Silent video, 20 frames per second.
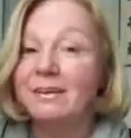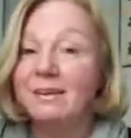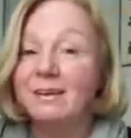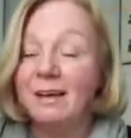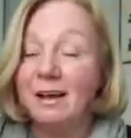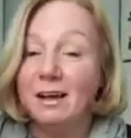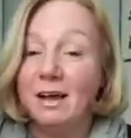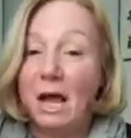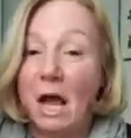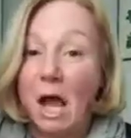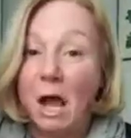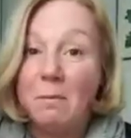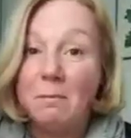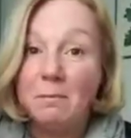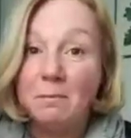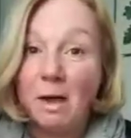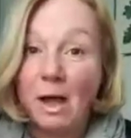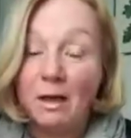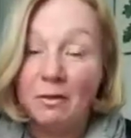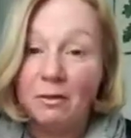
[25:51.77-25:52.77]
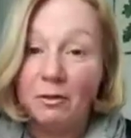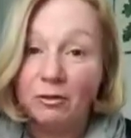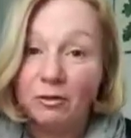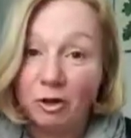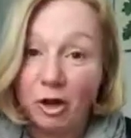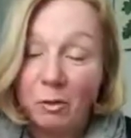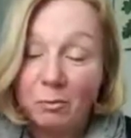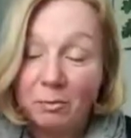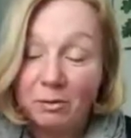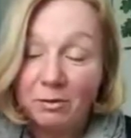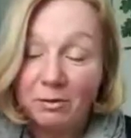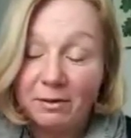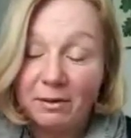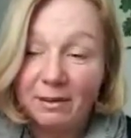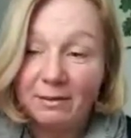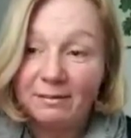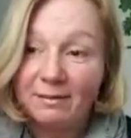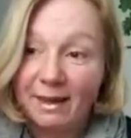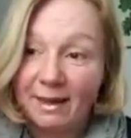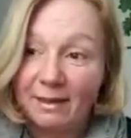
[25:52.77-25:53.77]
I'm at the shop
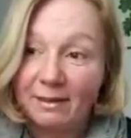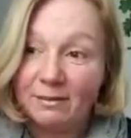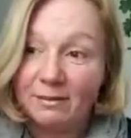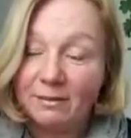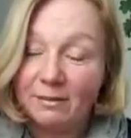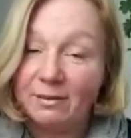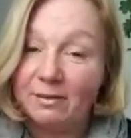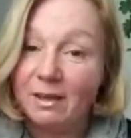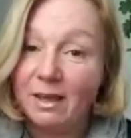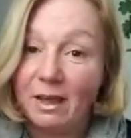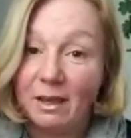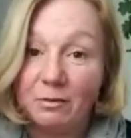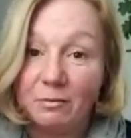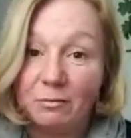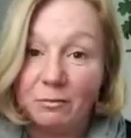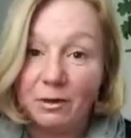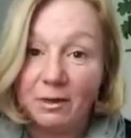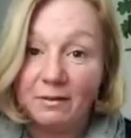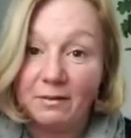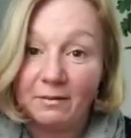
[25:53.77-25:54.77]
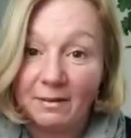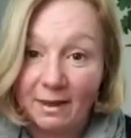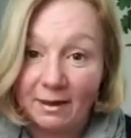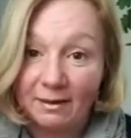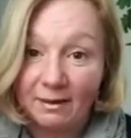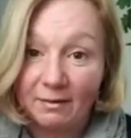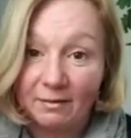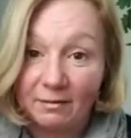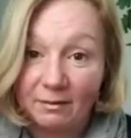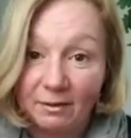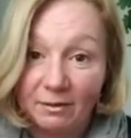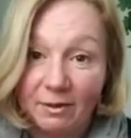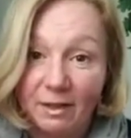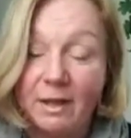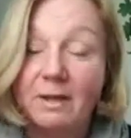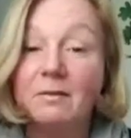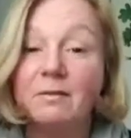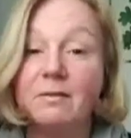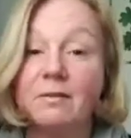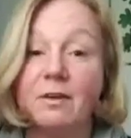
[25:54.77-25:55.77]
in Tallington every Saturday and
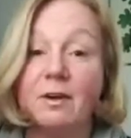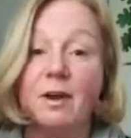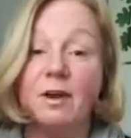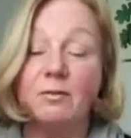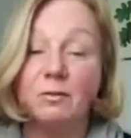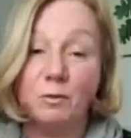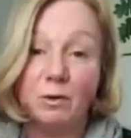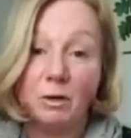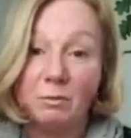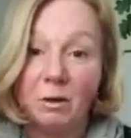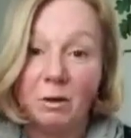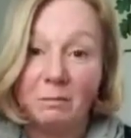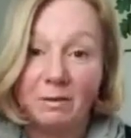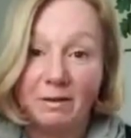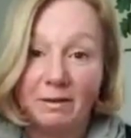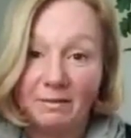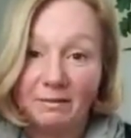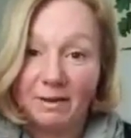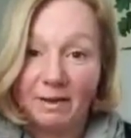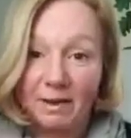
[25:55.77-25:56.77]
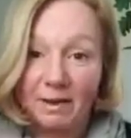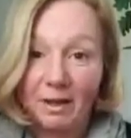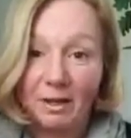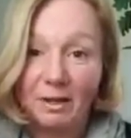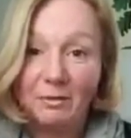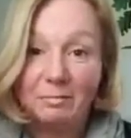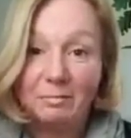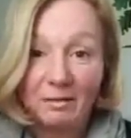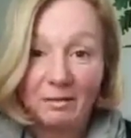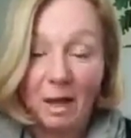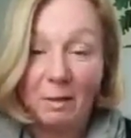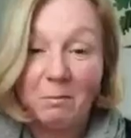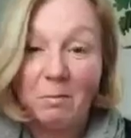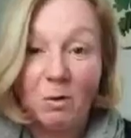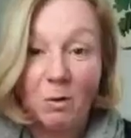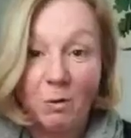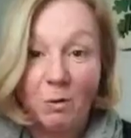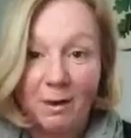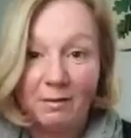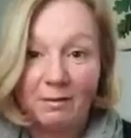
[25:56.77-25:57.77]
Sunday. So if you want to pop in, say hello. I'm
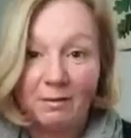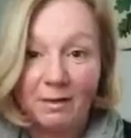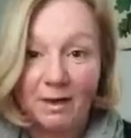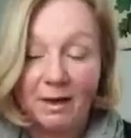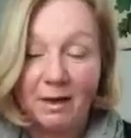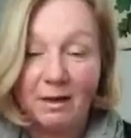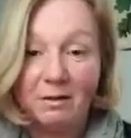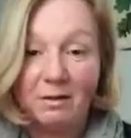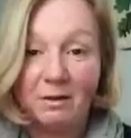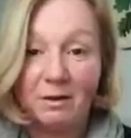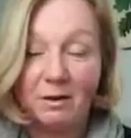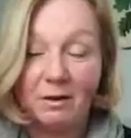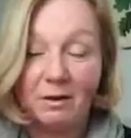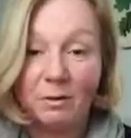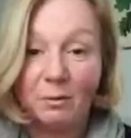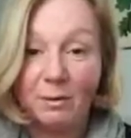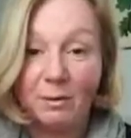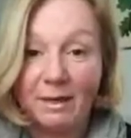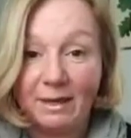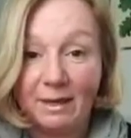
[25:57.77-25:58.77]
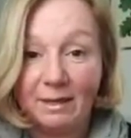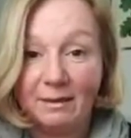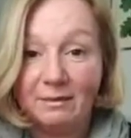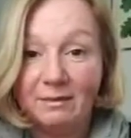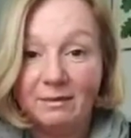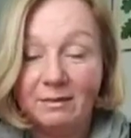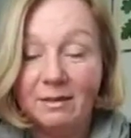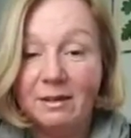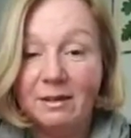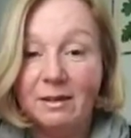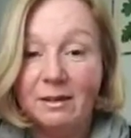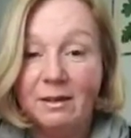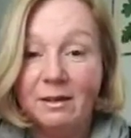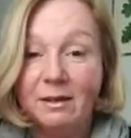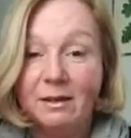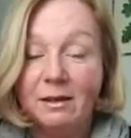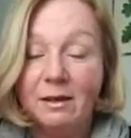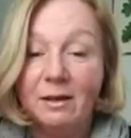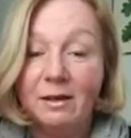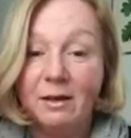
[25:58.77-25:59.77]
always there on a weekend.
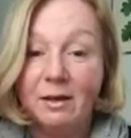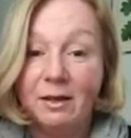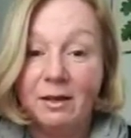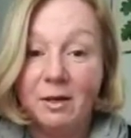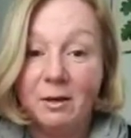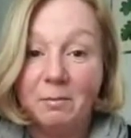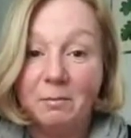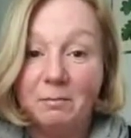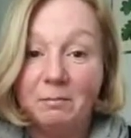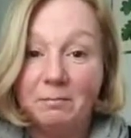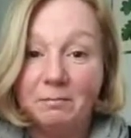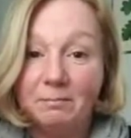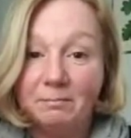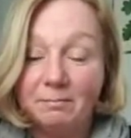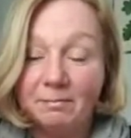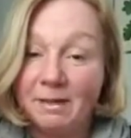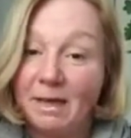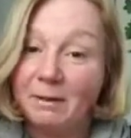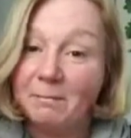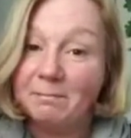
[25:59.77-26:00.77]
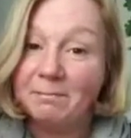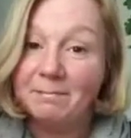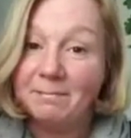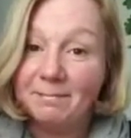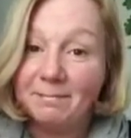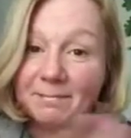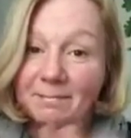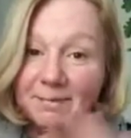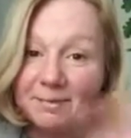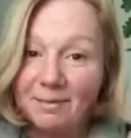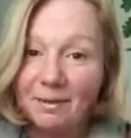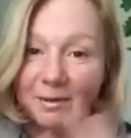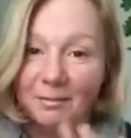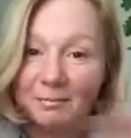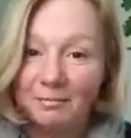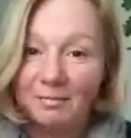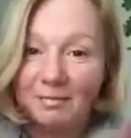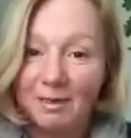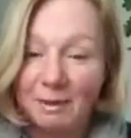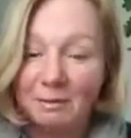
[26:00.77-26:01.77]
Yeah. So
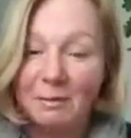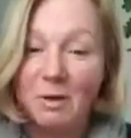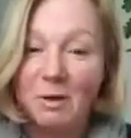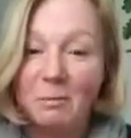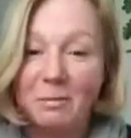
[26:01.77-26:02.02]
send me your